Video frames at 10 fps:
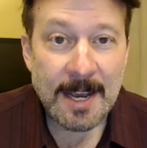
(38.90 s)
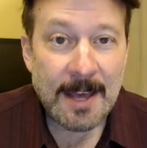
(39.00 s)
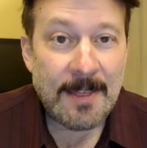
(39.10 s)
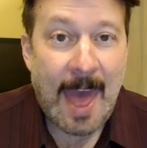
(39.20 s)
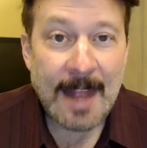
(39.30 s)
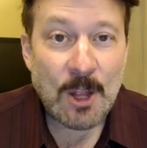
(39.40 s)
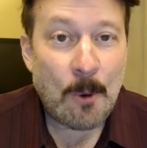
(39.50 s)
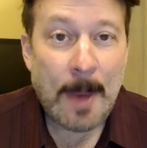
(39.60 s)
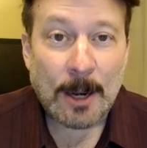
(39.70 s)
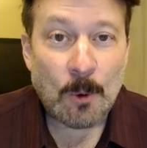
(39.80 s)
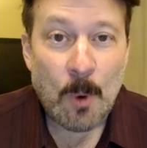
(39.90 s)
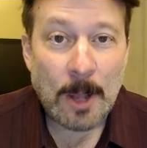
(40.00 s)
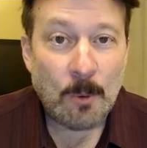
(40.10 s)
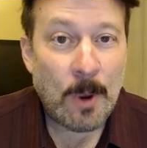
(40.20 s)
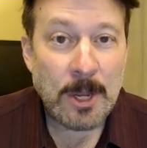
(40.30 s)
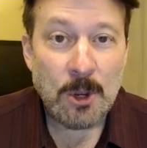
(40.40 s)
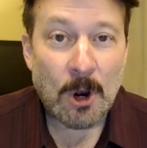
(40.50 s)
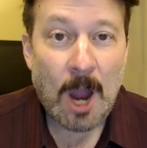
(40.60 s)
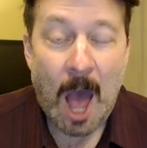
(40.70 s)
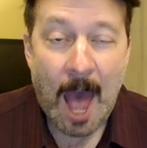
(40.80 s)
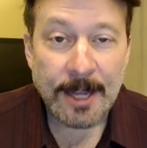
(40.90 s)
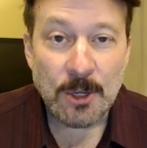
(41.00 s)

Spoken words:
that no matter what, when you're hot,